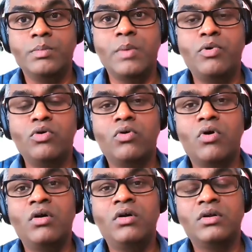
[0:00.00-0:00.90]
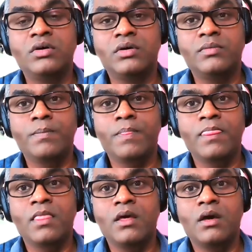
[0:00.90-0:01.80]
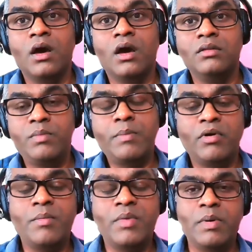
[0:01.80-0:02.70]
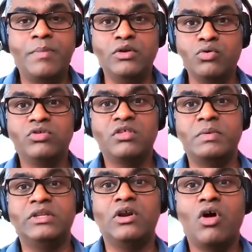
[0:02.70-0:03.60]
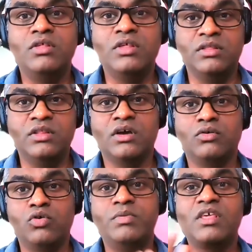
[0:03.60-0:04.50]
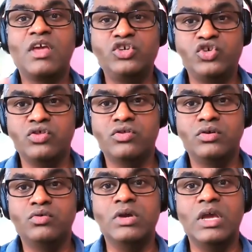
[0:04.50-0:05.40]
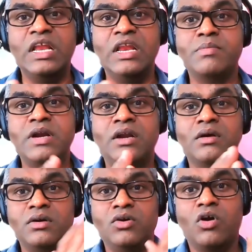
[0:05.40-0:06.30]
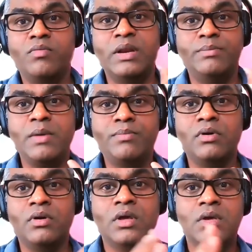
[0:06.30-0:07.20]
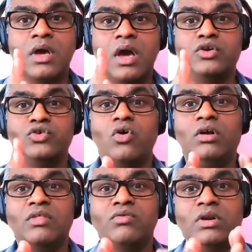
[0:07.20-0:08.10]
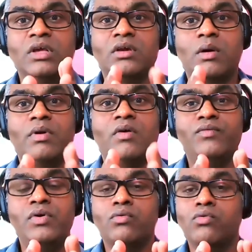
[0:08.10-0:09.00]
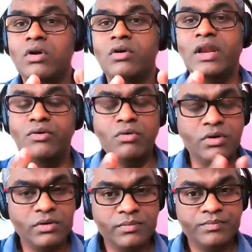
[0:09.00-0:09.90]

People do not people use this methodology, the group discussions, to eliminate not many people and shortlist only a couple of few who are really good.